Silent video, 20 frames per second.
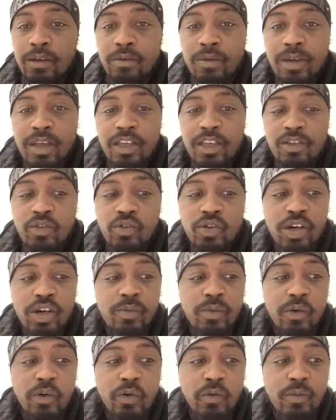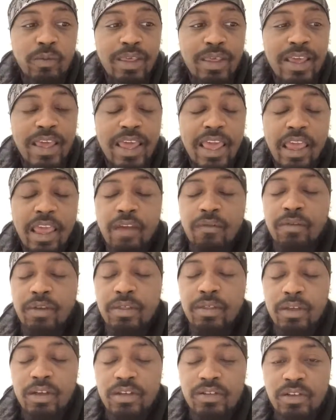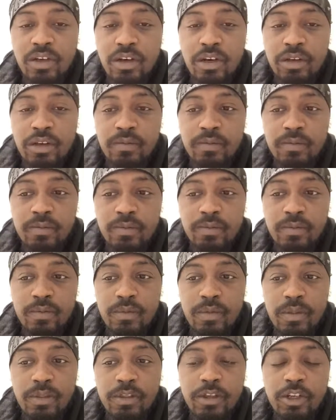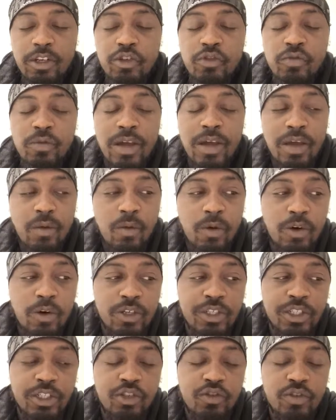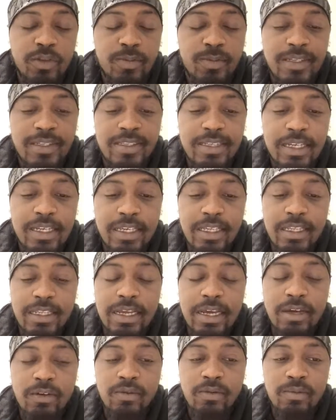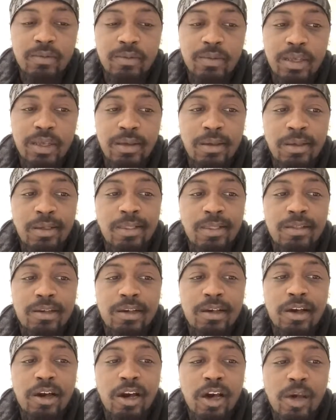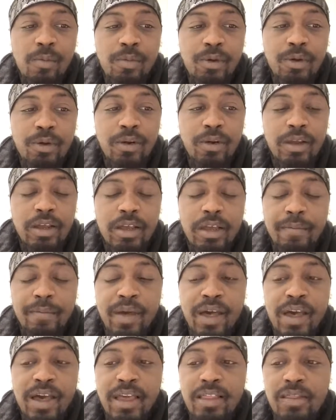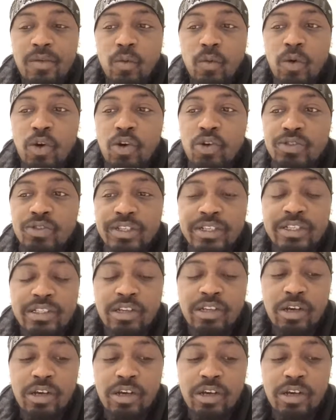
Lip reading: right? You come home, everything is gone. The drywall is stripped and taken down. The copper behind the walls is